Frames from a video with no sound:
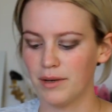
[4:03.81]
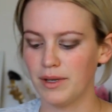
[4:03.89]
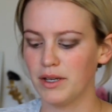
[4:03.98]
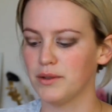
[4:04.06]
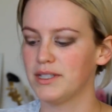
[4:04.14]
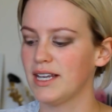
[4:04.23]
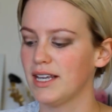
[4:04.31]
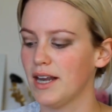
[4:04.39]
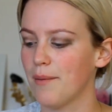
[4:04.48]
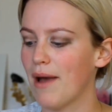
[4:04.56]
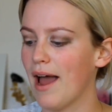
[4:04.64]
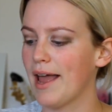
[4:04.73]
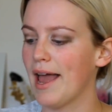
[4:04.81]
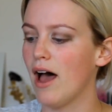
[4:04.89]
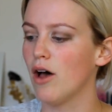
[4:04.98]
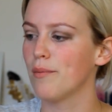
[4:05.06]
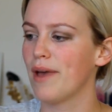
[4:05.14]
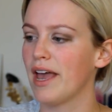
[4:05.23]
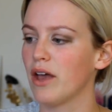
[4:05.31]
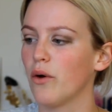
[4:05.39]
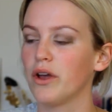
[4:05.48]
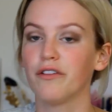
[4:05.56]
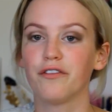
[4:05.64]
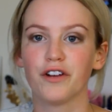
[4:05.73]
going to be using my Almay
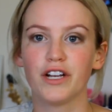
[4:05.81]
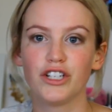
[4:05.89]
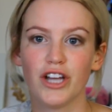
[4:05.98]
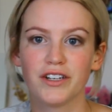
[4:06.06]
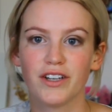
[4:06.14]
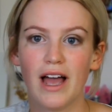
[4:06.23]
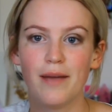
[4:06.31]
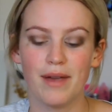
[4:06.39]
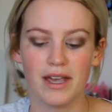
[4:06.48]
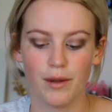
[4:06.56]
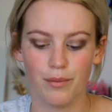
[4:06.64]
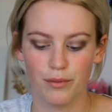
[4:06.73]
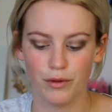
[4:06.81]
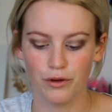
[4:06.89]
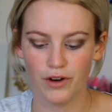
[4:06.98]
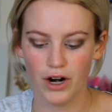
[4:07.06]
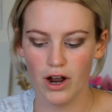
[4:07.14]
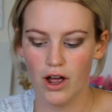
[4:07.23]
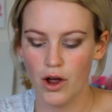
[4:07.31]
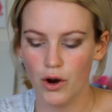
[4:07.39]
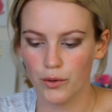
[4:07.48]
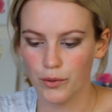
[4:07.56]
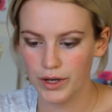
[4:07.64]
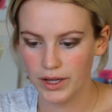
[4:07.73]
oil-free gentle eye makeup remover
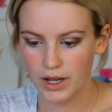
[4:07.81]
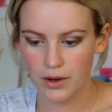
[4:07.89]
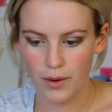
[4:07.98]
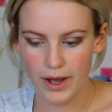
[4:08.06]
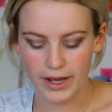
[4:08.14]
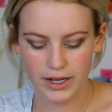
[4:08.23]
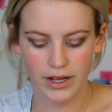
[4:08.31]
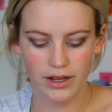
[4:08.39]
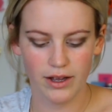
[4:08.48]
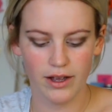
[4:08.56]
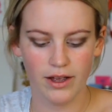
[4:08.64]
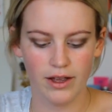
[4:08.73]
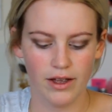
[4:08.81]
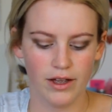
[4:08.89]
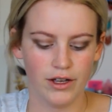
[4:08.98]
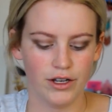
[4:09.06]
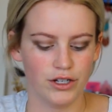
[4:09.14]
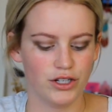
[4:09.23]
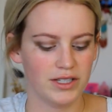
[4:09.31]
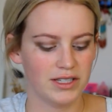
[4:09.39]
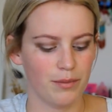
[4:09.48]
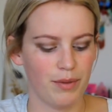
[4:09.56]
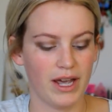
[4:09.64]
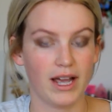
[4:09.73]
really quick
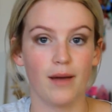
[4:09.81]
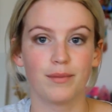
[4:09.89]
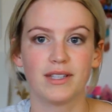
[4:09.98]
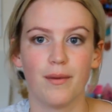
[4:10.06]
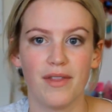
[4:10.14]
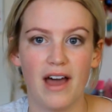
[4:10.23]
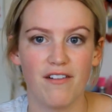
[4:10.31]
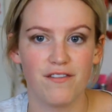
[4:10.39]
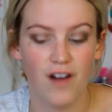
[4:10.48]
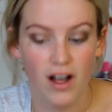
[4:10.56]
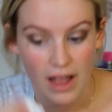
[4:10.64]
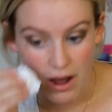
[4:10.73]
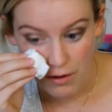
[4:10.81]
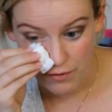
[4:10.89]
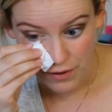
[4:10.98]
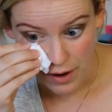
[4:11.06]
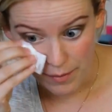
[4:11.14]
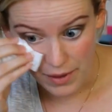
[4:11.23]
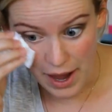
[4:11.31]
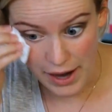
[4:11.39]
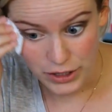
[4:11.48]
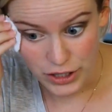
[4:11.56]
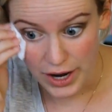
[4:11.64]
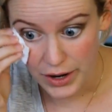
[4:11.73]
just to pick up some of that fallout from the
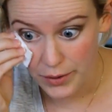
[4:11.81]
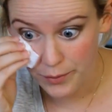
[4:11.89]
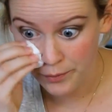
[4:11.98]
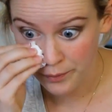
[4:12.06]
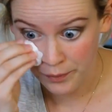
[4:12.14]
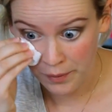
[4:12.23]
eyeshadow.